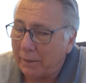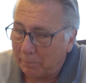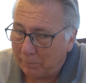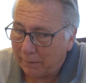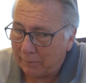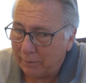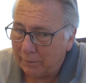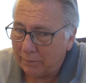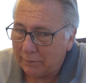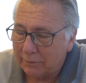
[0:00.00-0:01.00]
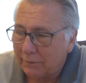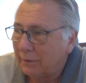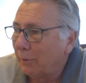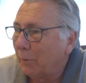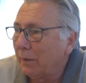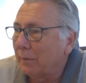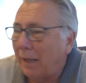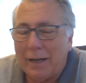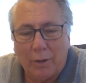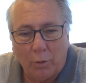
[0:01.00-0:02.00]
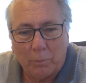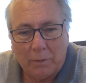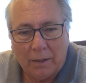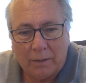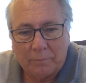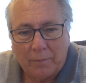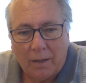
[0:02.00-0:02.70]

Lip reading: I a barrier? Well, I hope not.